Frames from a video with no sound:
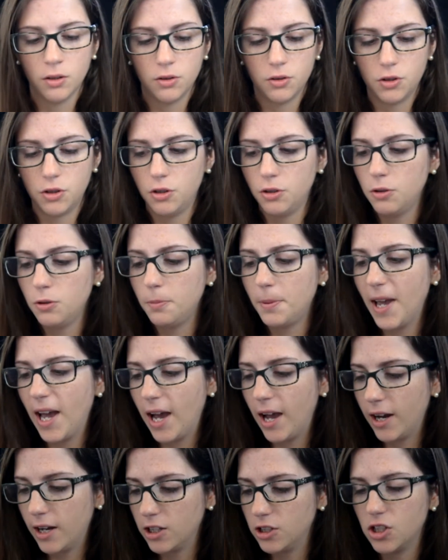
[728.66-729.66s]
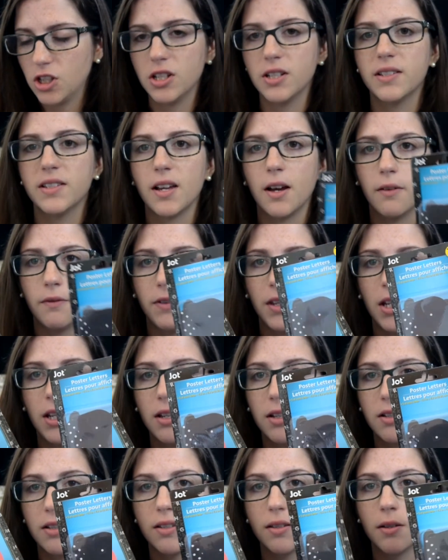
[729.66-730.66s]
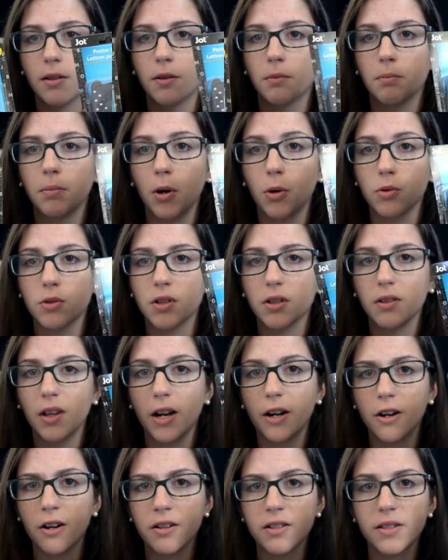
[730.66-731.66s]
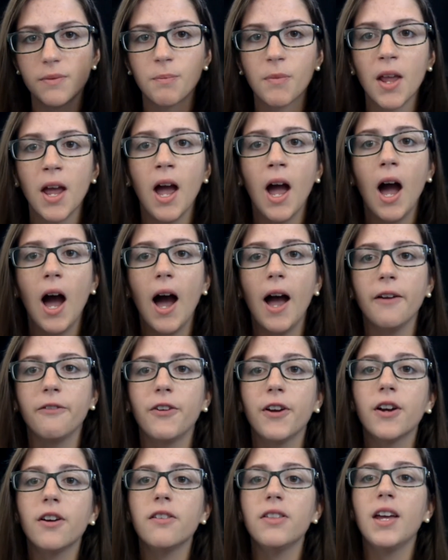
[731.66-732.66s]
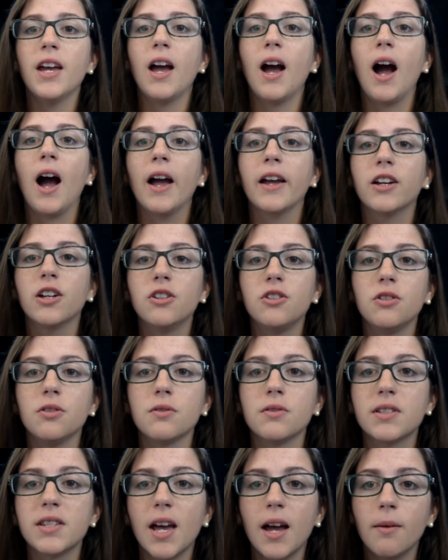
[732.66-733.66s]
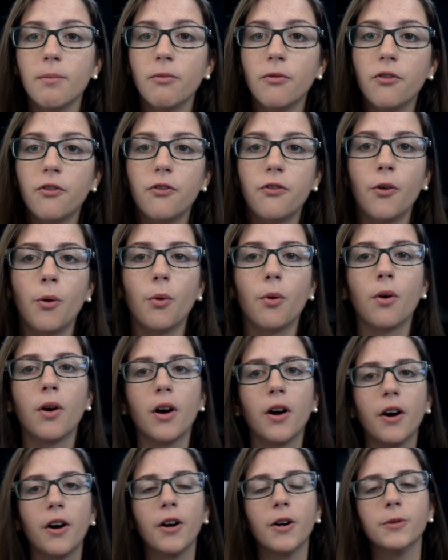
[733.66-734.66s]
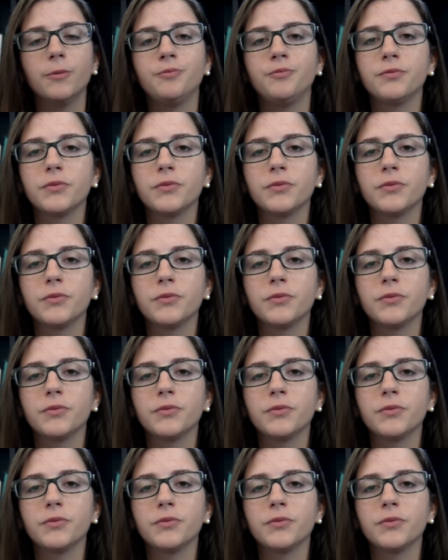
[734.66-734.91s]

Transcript: 2 packages of these poster letters. I figured that I could use them for